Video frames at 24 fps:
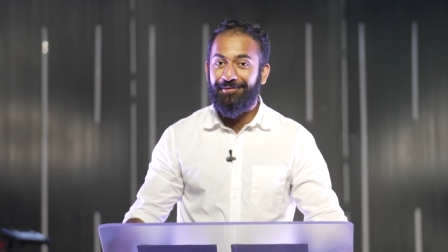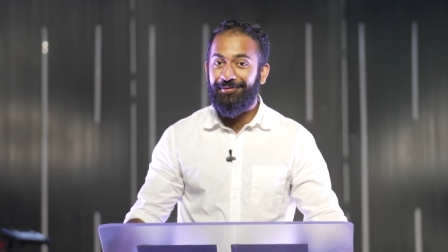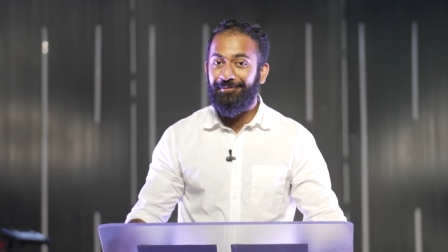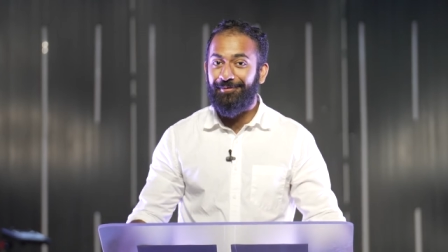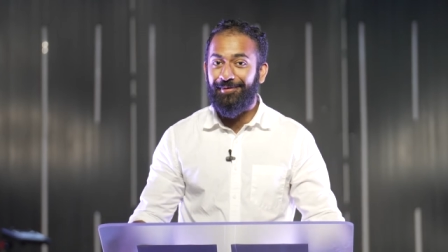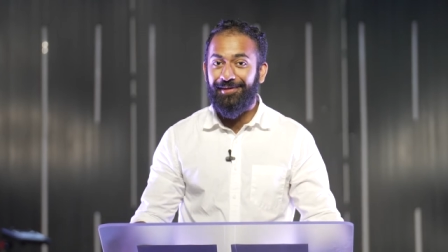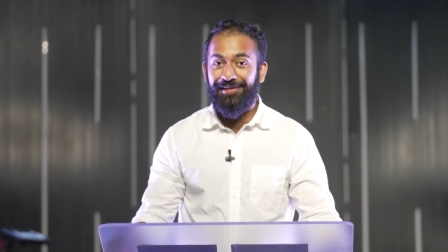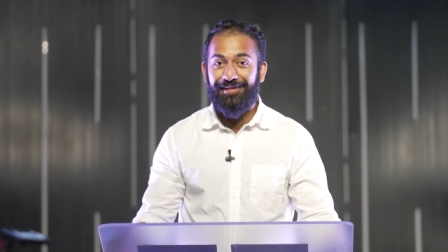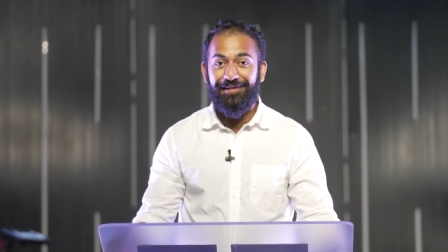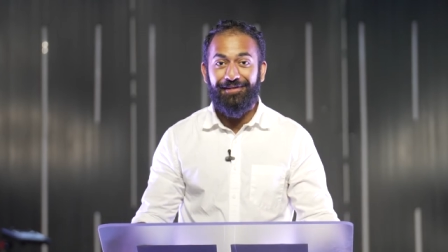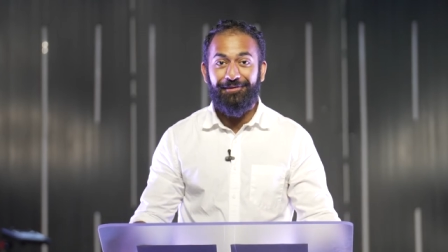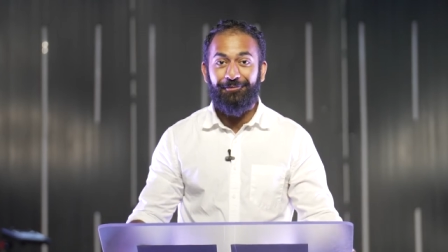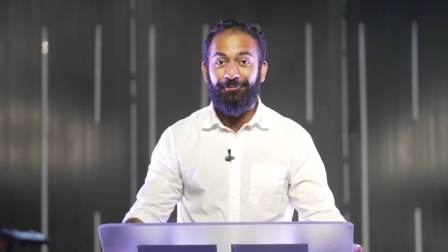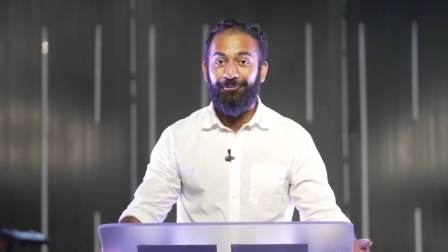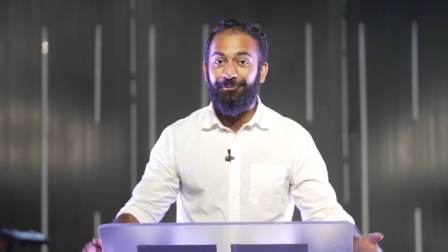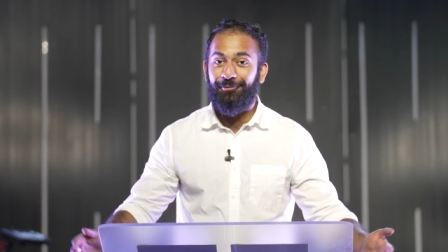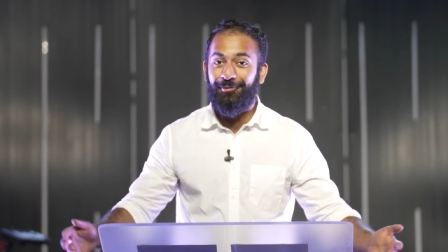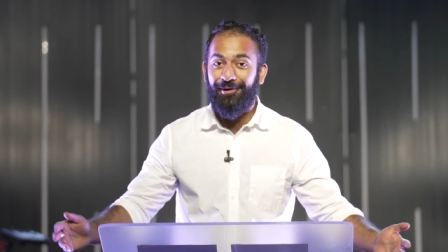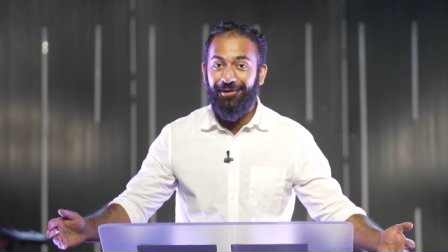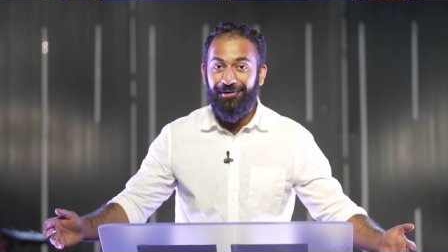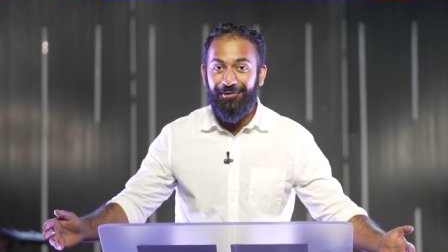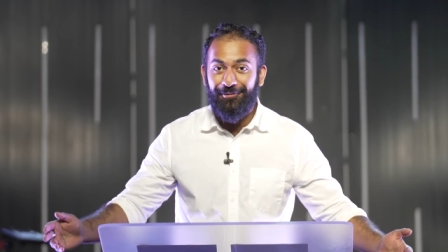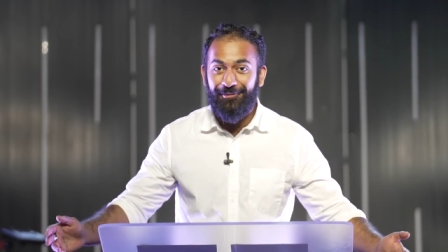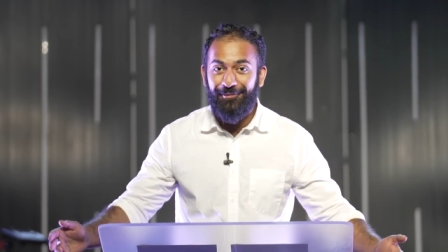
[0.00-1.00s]
we
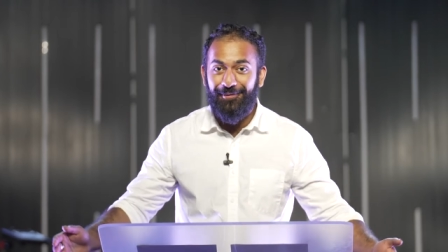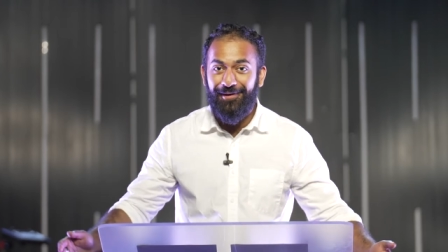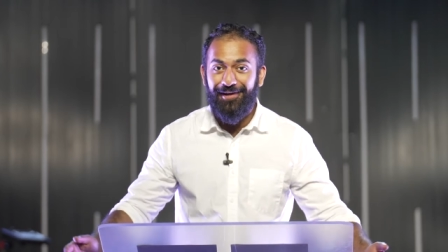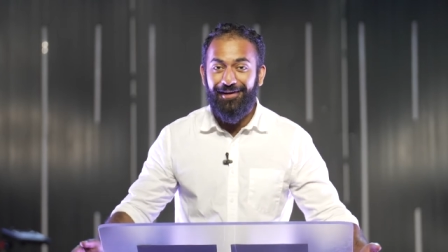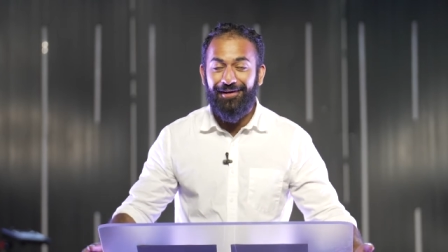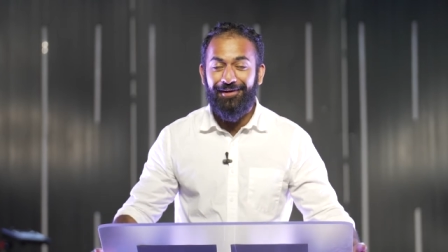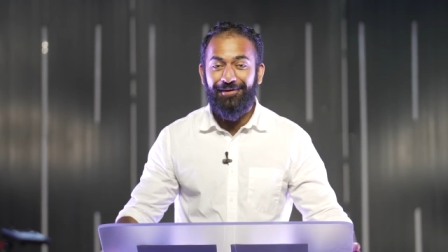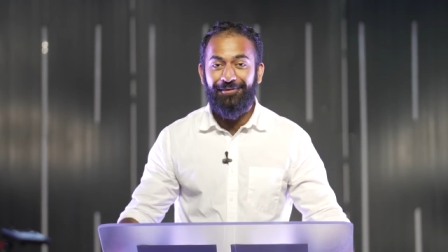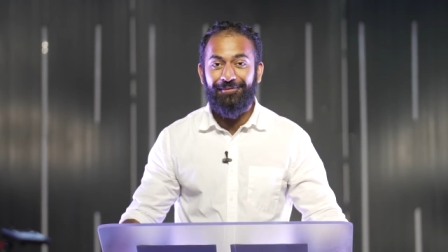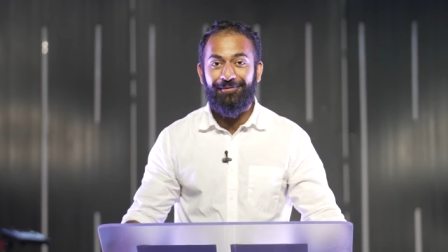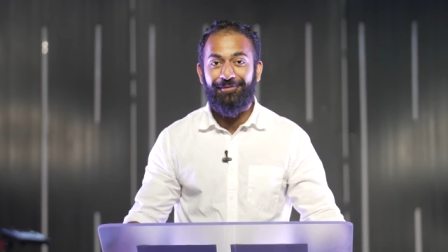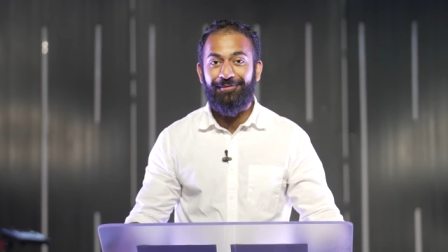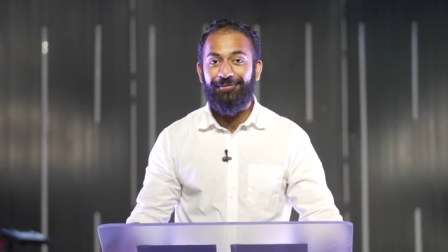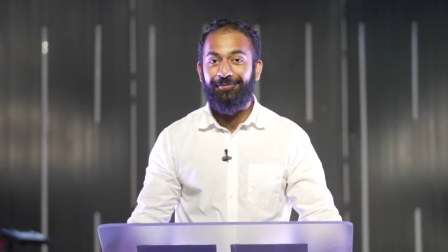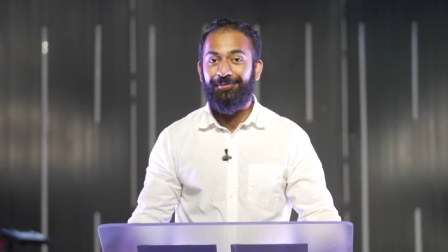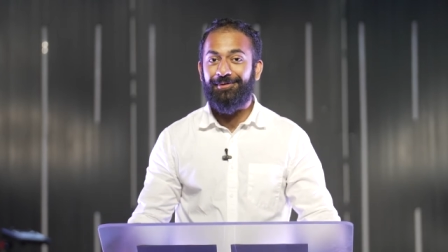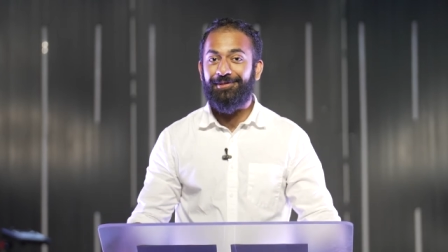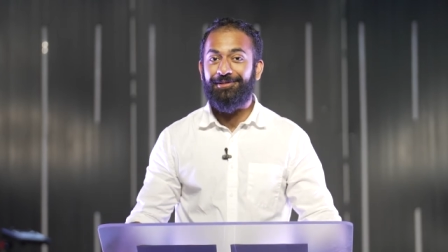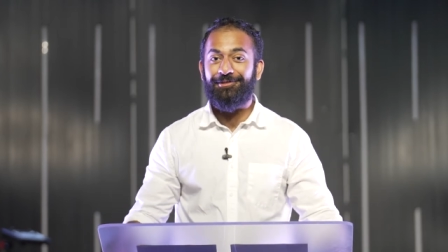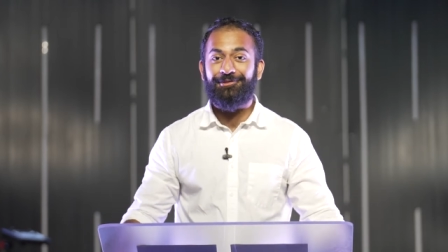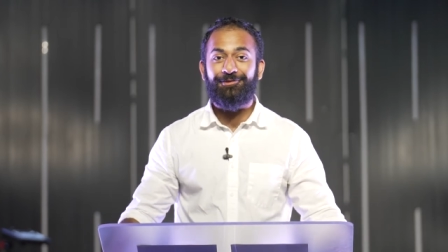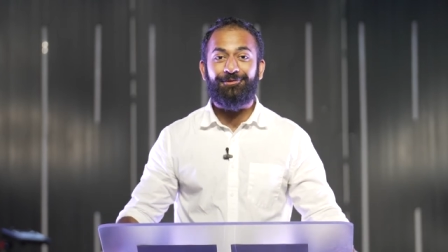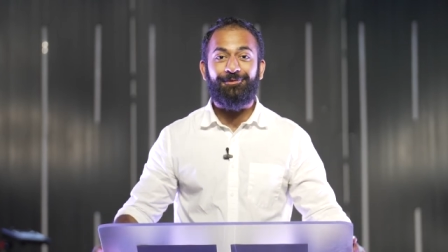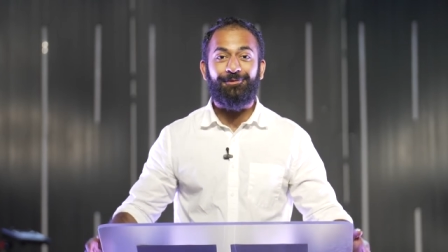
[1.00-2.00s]
run around, we
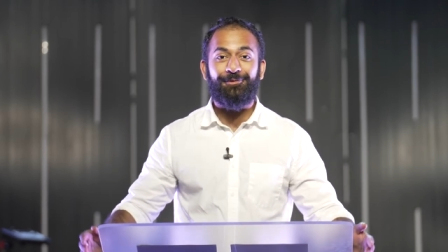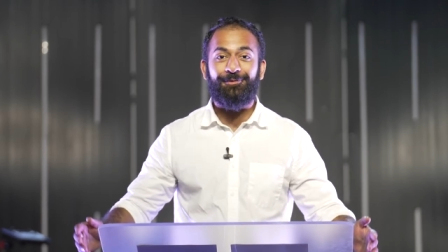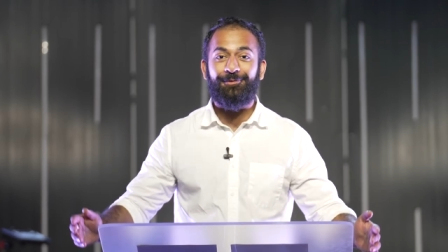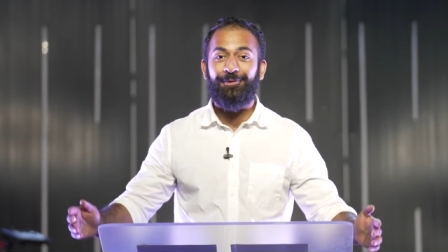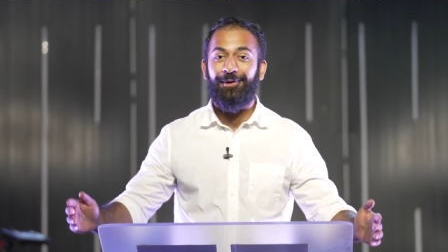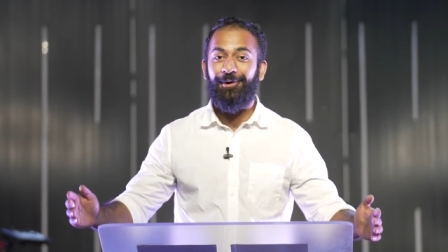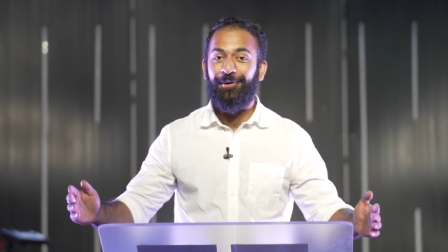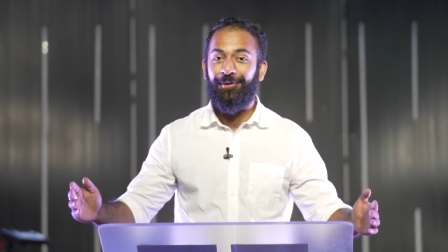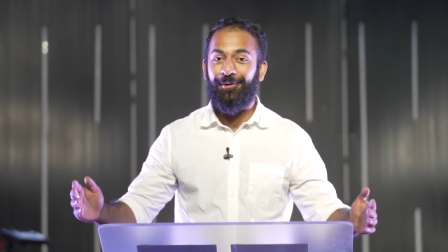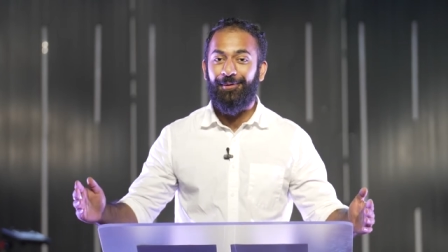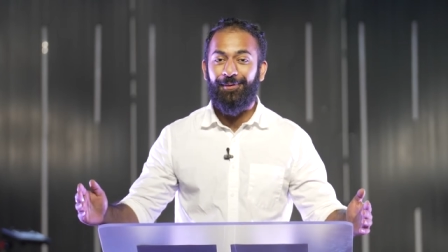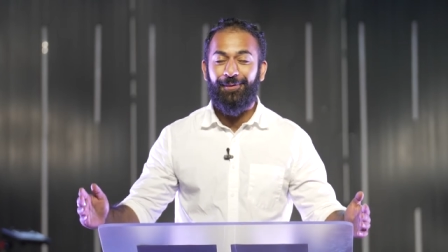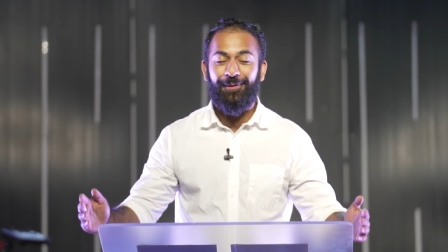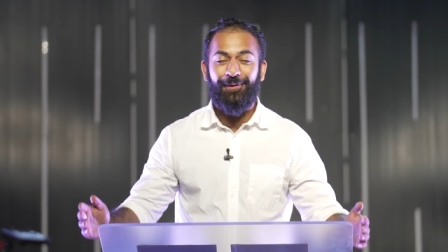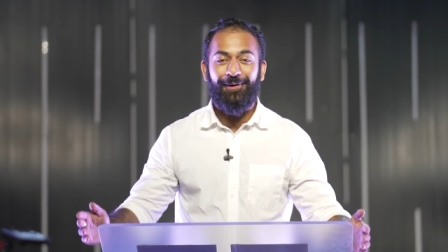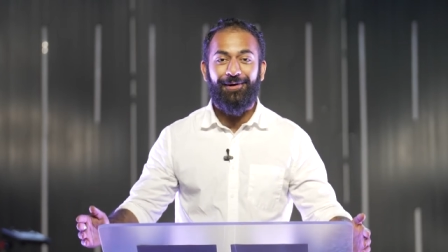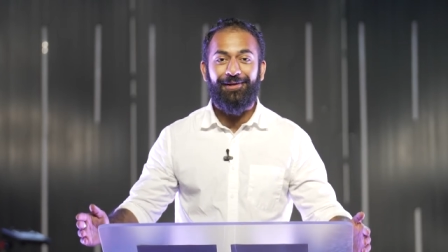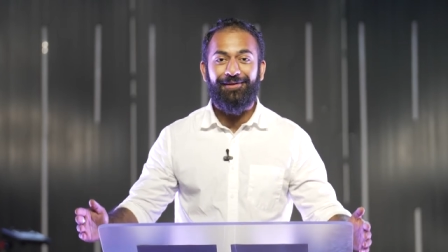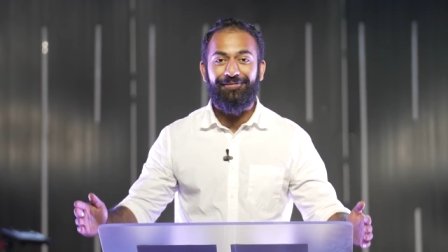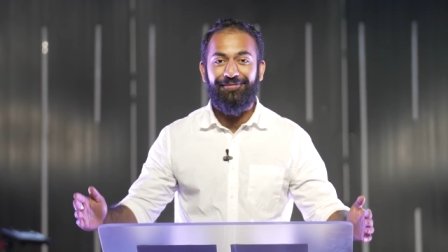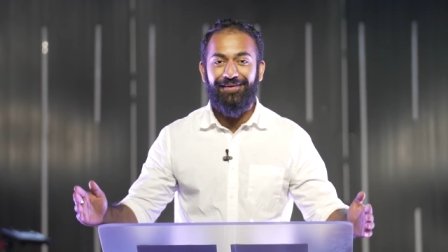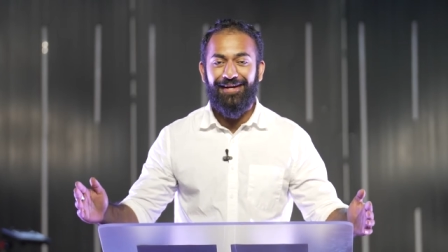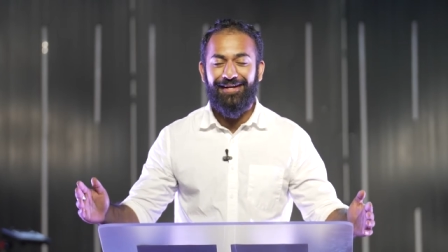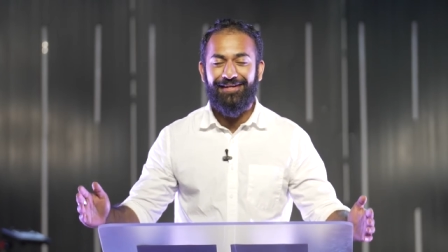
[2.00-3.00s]
just do a
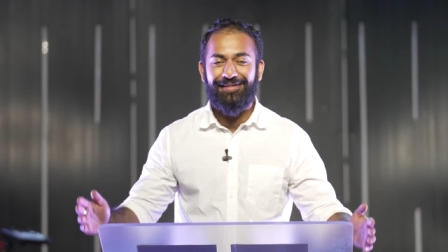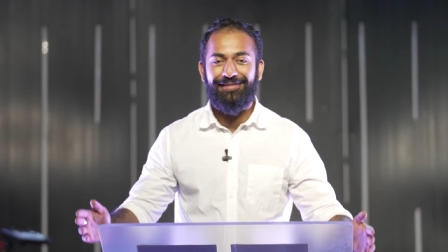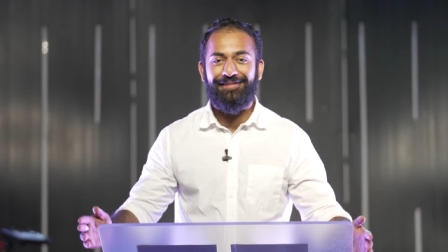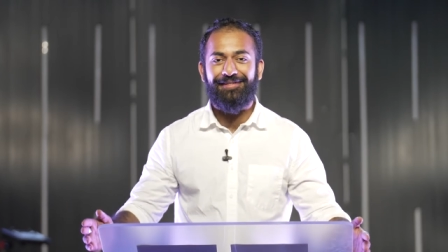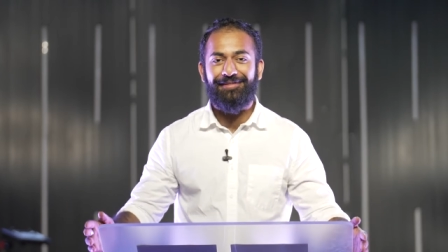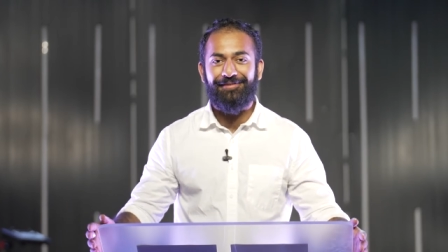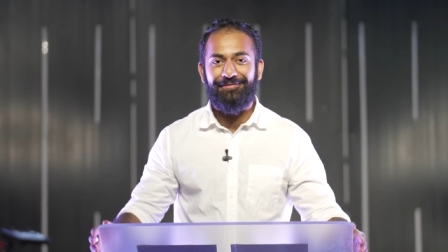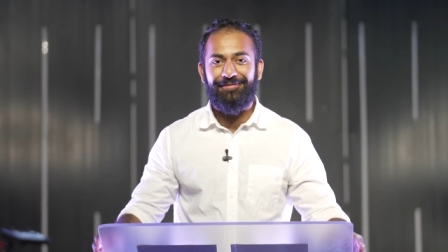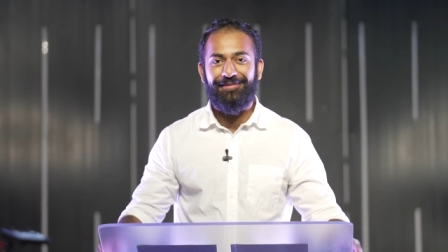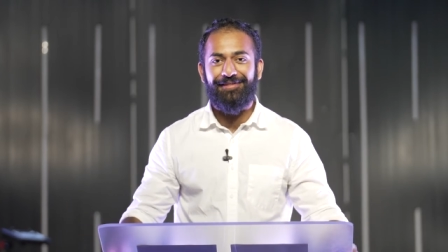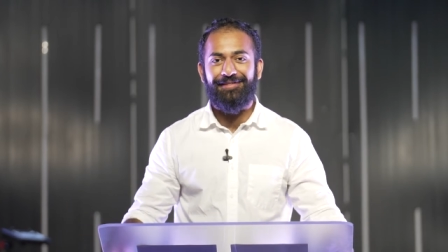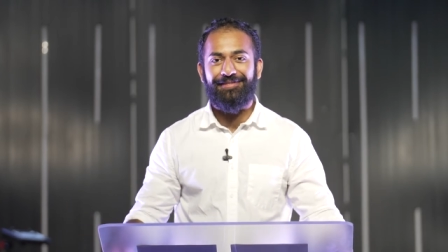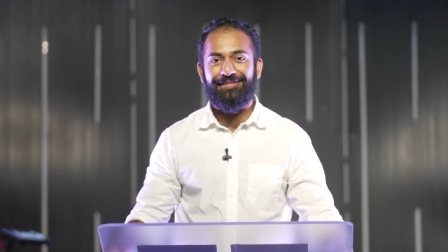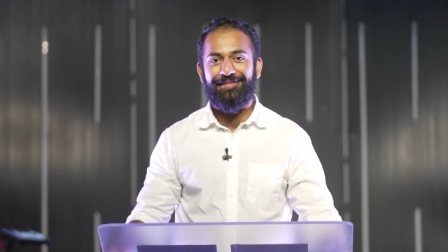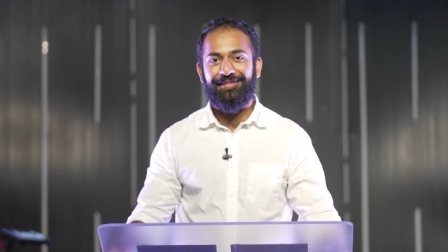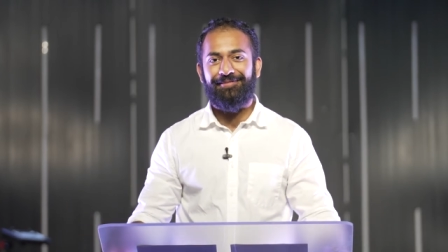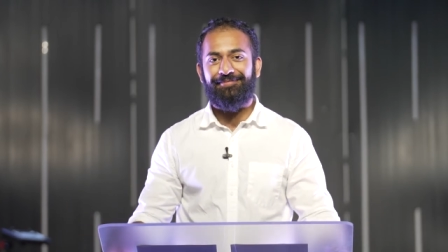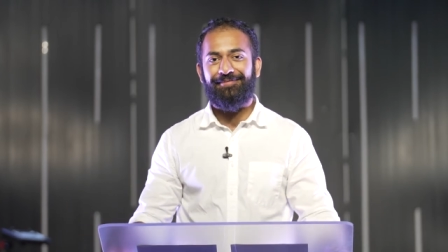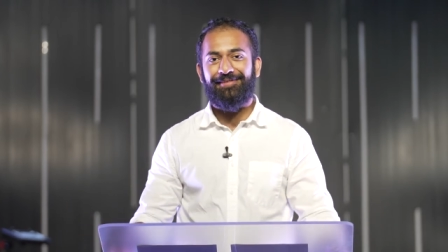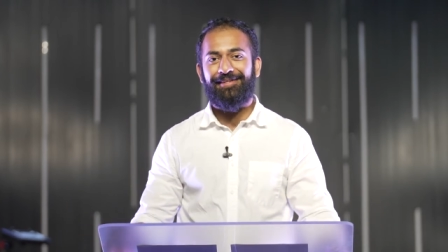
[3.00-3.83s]
lot of activities up